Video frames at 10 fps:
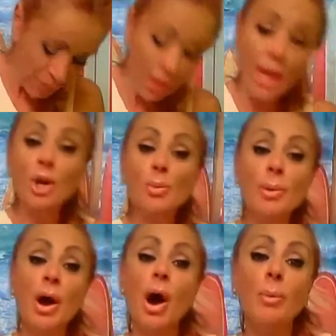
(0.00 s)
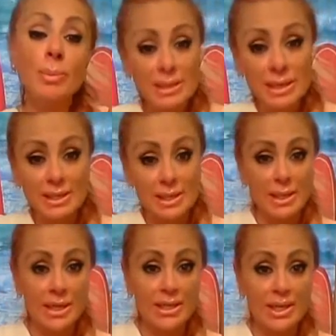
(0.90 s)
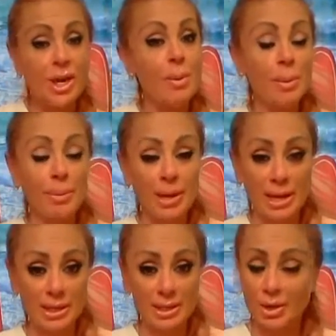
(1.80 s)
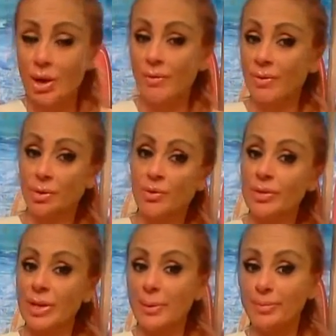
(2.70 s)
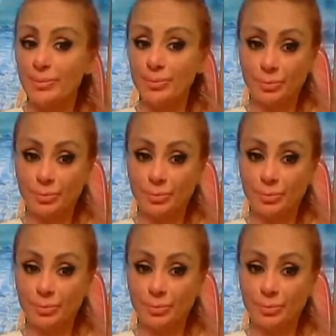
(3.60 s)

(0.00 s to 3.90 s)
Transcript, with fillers: I hope all my Stace cadets and all my briquettes are having a groovy day.